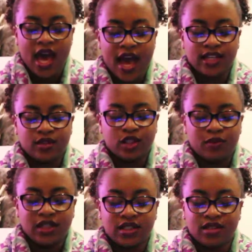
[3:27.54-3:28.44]
As those
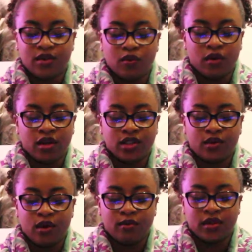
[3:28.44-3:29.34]
pieces of the world
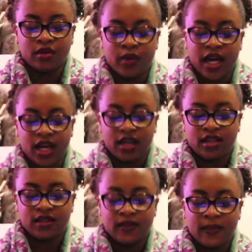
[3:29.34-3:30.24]
crumble away,
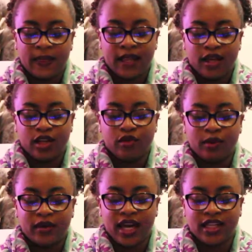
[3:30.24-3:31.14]
your
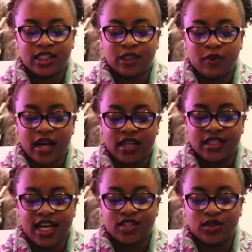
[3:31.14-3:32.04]
ribcage expands
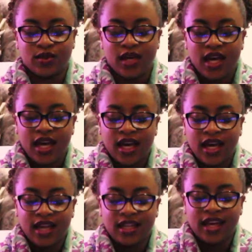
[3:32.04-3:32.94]
as you
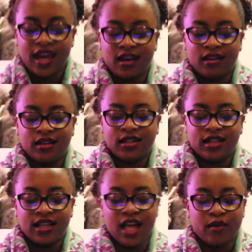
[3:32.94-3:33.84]
inhale,
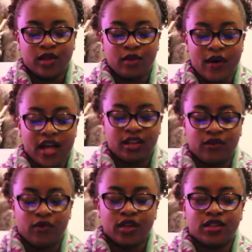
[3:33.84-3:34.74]
allowing your body the
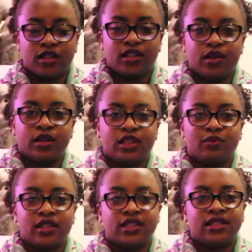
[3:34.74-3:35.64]
first good
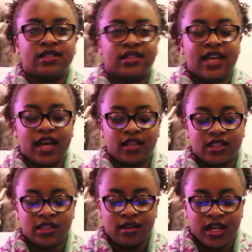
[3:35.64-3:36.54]
nourishment since deciding
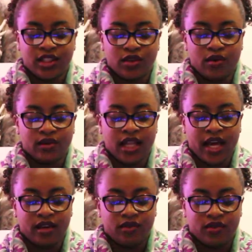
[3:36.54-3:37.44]
to end your own
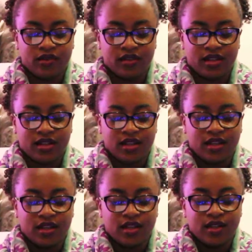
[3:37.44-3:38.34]
life.
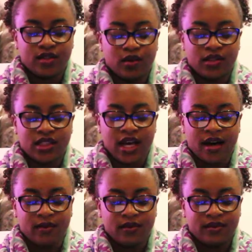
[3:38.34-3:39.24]
Don't stop.